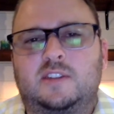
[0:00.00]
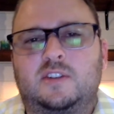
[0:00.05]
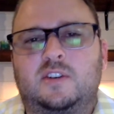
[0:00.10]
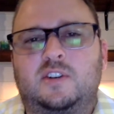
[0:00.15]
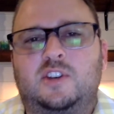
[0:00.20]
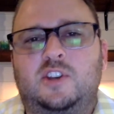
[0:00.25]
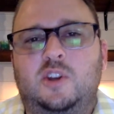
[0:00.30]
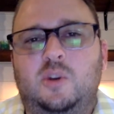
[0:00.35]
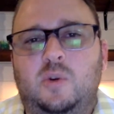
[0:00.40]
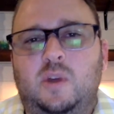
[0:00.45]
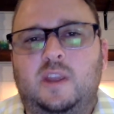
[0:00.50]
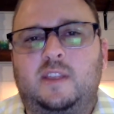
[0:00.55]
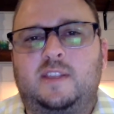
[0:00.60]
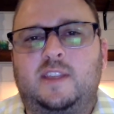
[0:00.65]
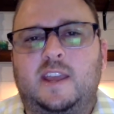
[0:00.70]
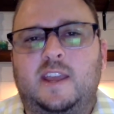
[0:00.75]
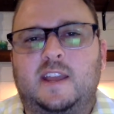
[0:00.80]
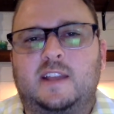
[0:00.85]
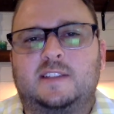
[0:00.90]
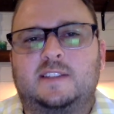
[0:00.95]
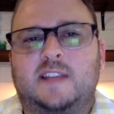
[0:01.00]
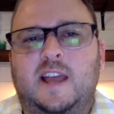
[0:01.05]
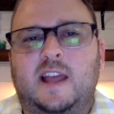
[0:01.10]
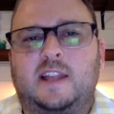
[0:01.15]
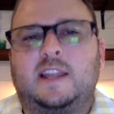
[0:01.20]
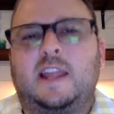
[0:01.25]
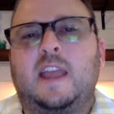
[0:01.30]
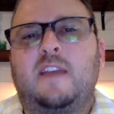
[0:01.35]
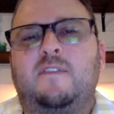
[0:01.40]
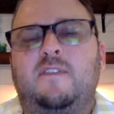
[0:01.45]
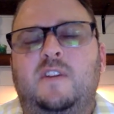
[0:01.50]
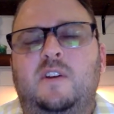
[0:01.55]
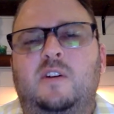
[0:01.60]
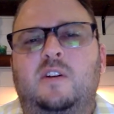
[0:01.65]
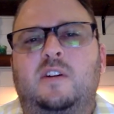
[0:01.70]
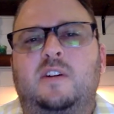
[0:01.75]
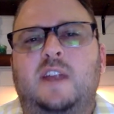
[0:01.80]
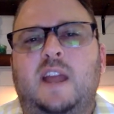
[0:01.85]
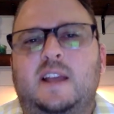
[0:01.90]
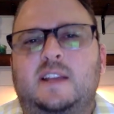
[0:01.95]
They're doing things that they feel
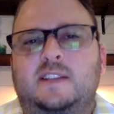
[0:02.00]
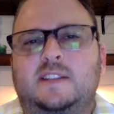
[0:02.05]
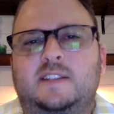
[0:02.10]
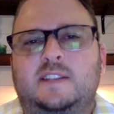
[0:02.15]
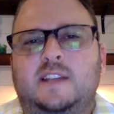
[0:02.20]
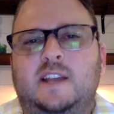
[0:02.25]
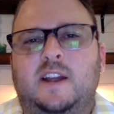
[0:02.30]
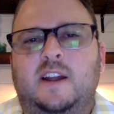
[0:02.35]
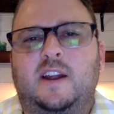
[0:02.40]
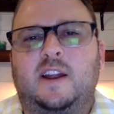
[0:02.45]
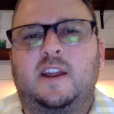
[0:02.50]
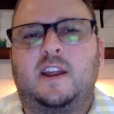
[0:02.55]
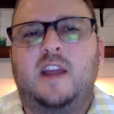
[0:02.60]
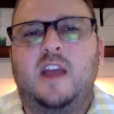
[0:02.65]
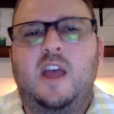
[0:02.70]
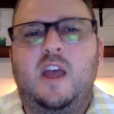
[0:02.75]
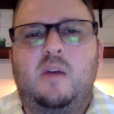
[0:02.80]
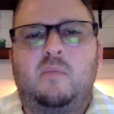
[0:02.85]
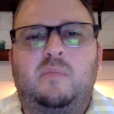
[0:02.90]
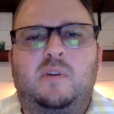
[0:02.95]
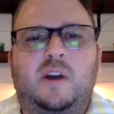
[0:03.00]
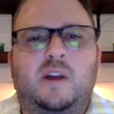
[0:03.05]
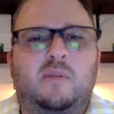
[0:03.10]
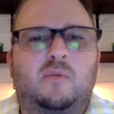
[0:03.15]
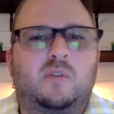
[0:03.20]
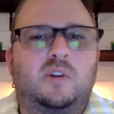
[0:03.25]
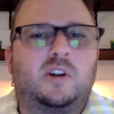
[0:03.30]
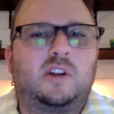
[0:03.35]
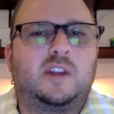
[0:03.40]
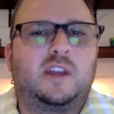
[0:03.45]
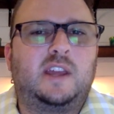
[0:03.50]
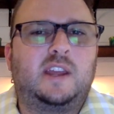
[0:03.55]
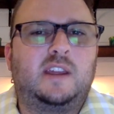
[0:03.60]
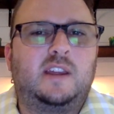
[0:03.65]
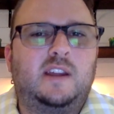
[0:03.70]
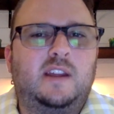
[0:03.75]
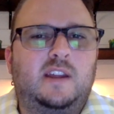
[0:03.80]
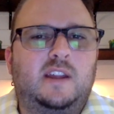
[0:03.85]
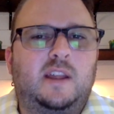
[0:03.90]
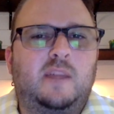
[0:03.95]
are necessary, but
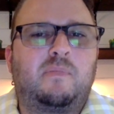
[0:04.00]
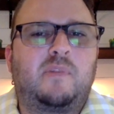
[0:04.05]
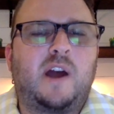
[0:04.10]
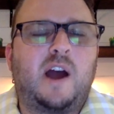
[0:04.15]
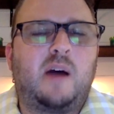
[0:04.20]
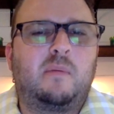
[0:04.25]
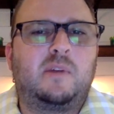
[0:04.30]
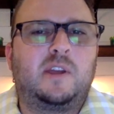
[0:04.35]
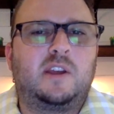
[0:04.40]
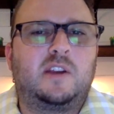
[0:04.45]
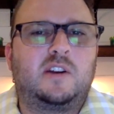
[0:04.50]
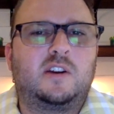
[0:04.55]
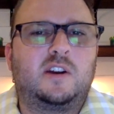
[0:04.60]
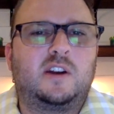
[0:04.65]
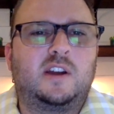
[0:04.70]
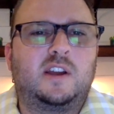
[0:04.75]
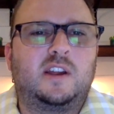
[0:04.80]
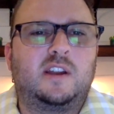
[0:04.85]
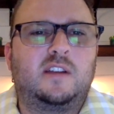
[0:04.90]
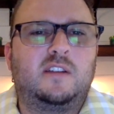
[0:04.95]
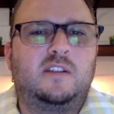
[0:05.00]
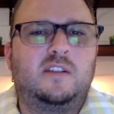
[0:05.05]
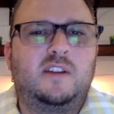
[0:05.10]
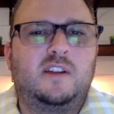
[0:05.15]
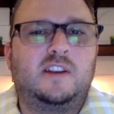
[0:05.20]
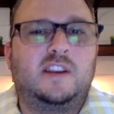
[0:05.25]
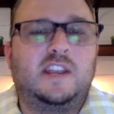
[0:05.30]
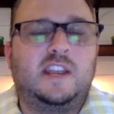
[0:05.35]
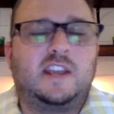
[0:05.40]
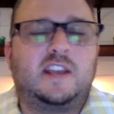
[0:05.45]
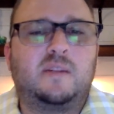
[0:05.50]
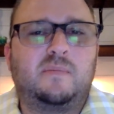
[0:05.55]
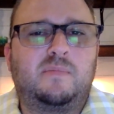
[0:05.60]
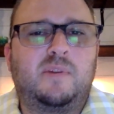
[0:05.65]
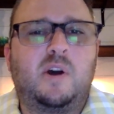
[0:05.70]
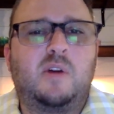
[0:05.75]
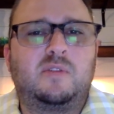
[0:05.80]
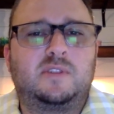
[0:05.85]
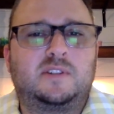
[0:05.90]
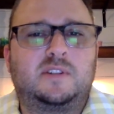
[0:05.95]
really they probably could
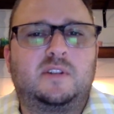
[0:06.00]
decompose